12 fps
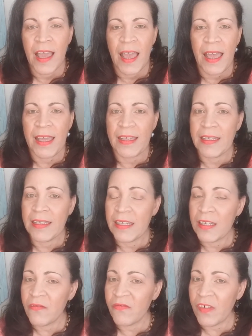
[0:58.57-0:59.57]
and I
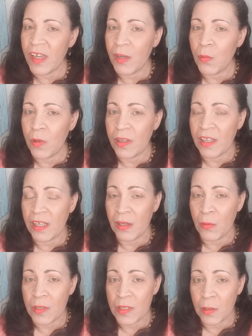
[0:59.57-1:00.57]
didn't find one that I
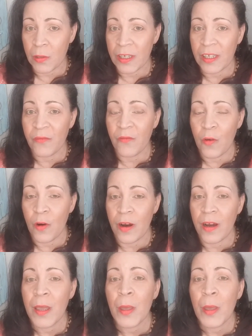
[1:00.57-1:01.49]
was looking for,